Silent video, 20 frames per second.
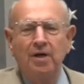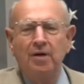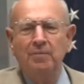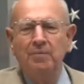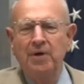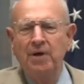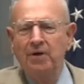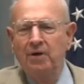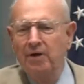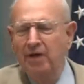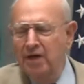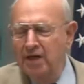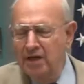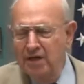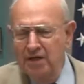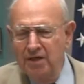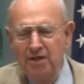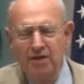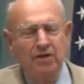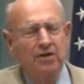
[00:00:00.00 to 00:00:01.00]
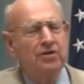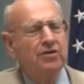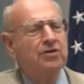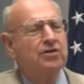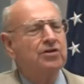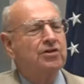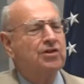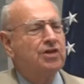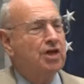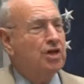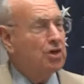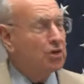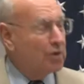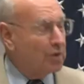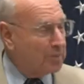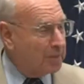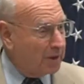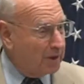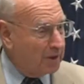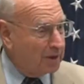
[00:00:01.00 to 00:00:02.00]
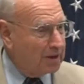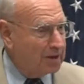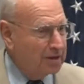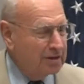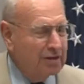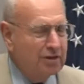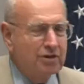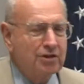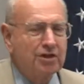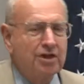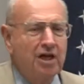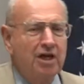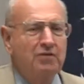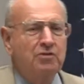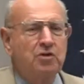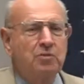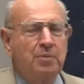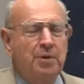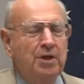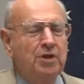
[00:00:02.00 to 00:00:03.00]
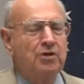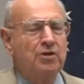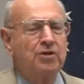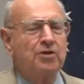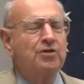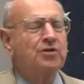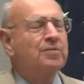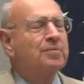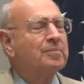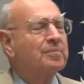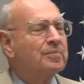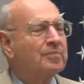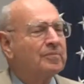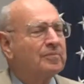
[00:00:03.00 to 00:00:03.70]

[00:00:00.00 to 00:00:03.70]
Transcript: Americans, senior Americans, gave speeches.